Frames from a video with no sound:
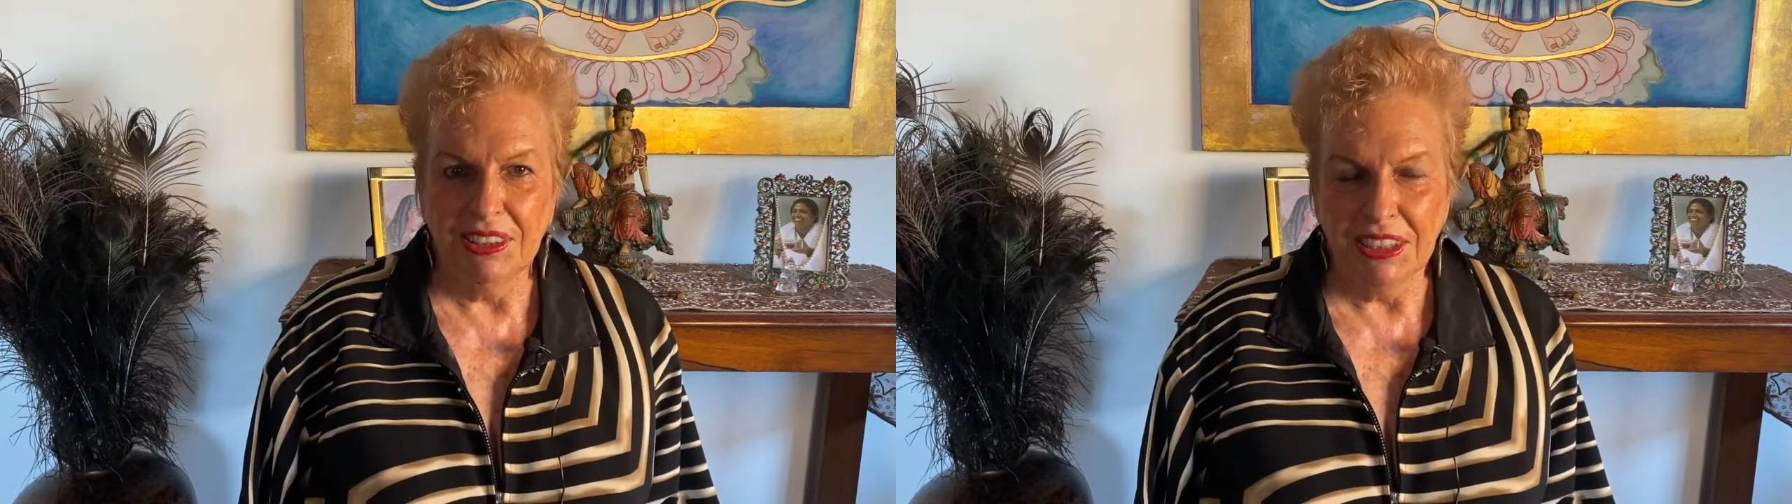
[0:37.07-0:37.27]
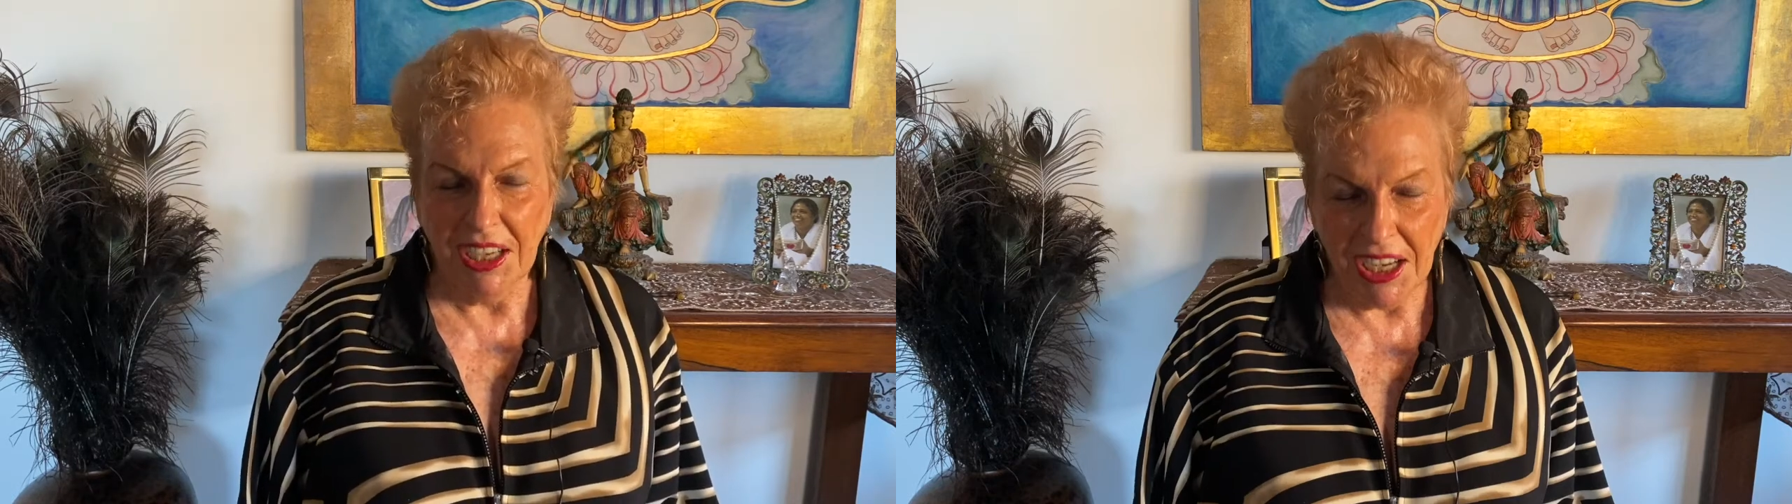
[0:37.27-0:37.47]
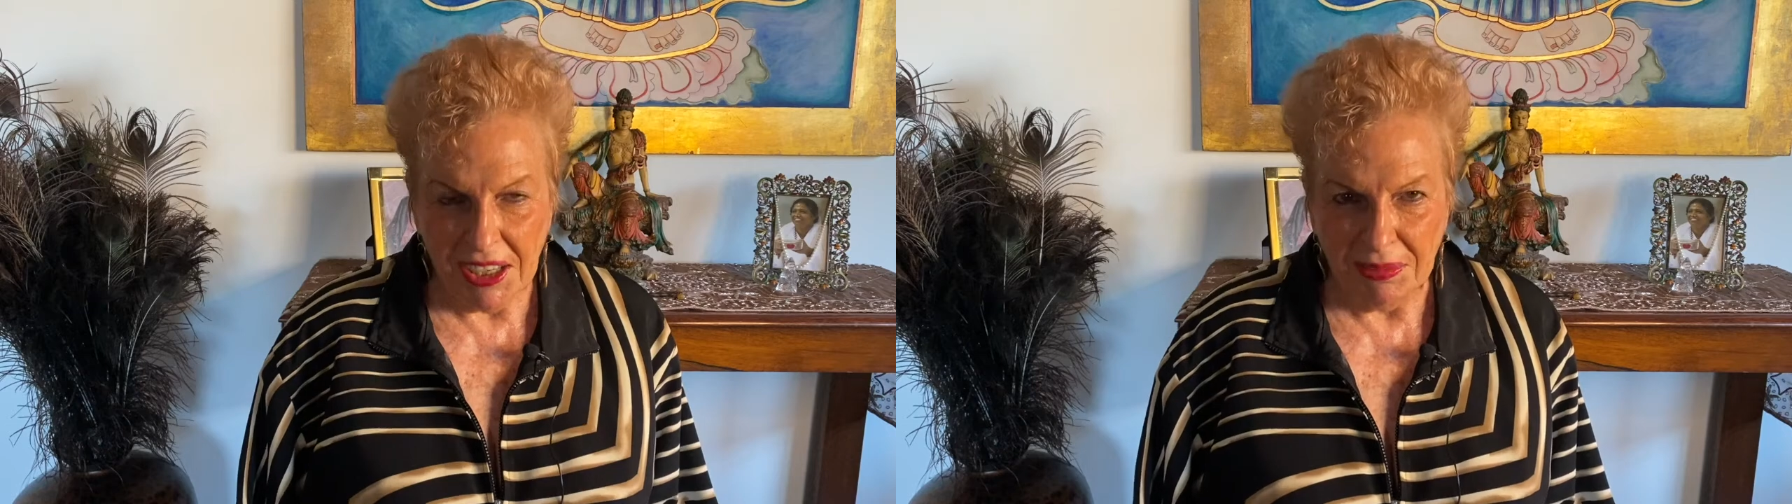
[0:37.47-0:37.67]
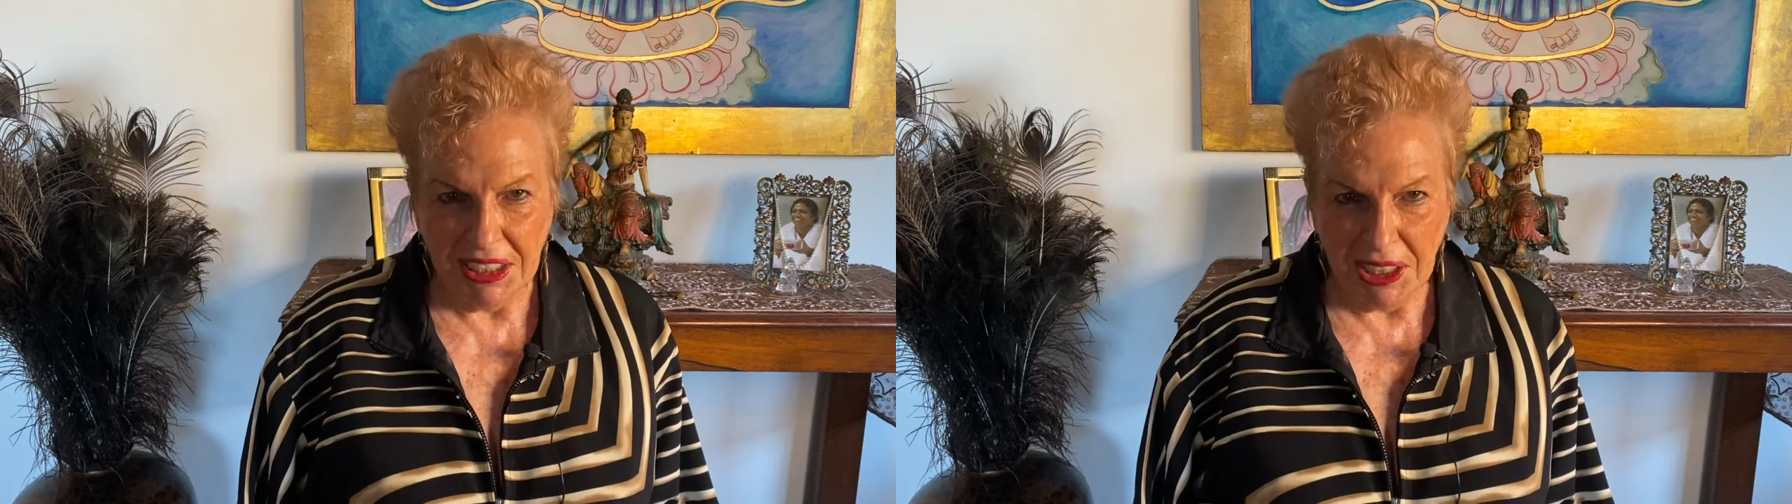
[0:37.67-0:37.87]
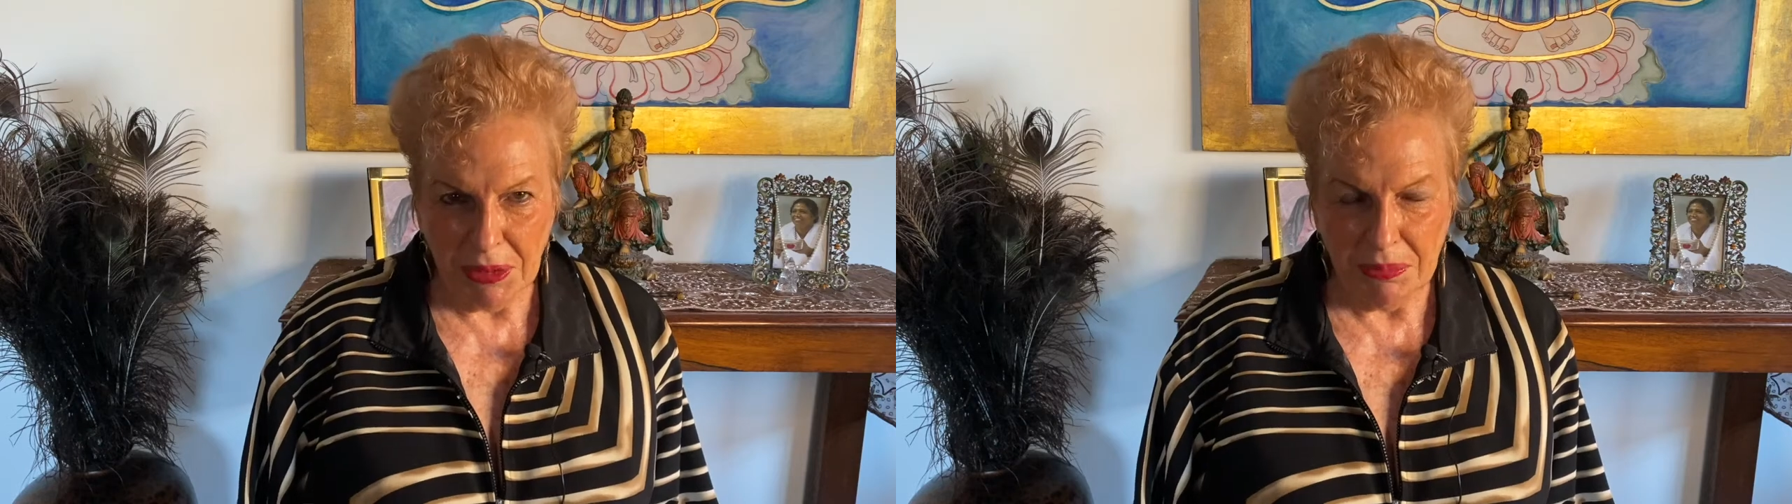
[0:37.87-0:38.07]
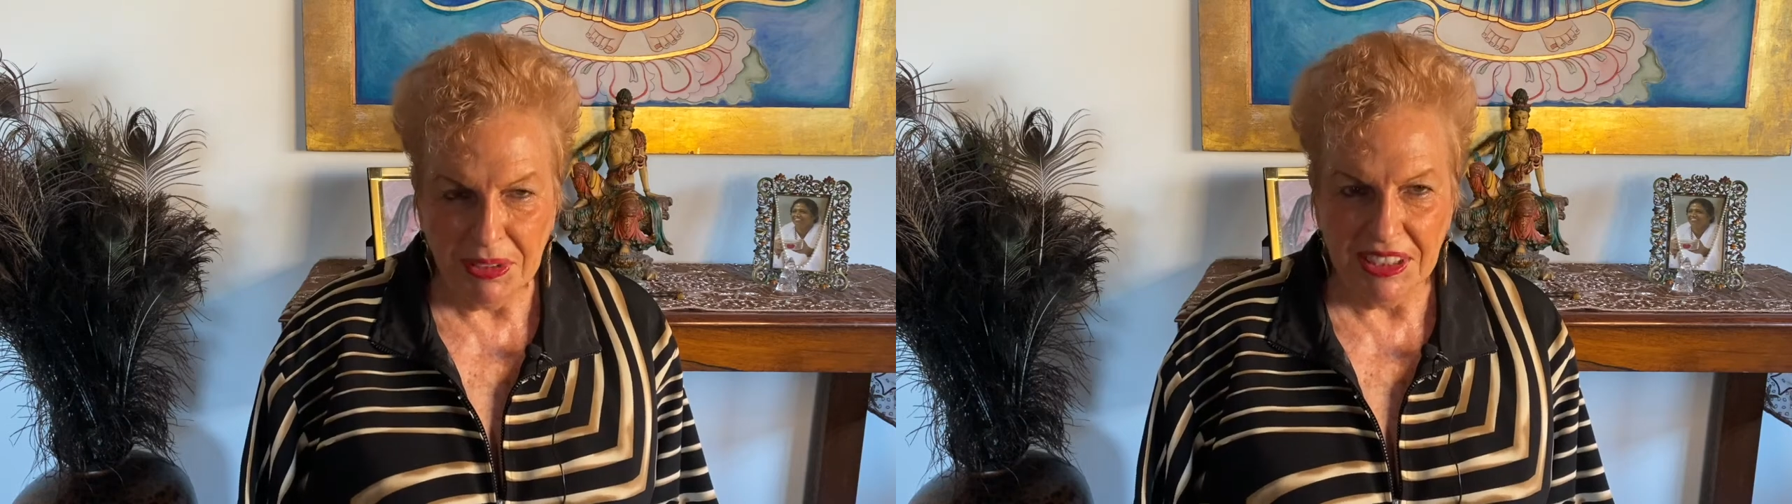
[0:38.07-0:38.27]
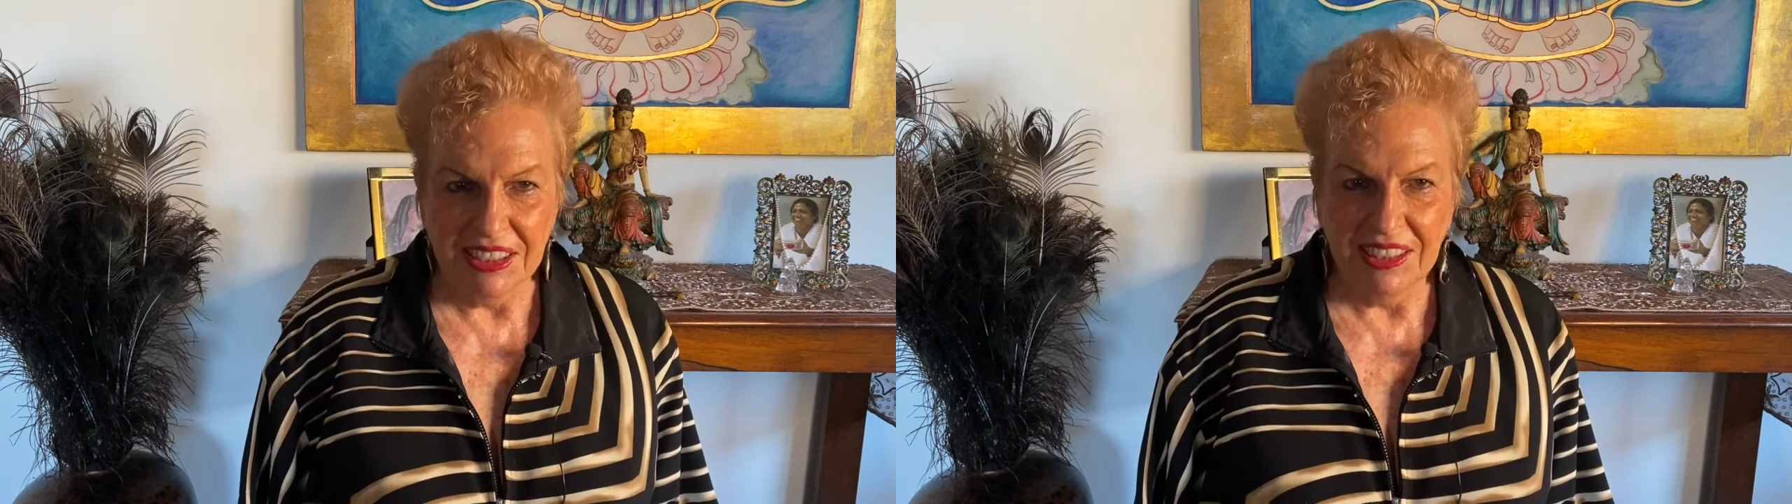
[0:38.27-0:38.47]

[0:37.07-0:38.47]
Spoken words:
to come and help us.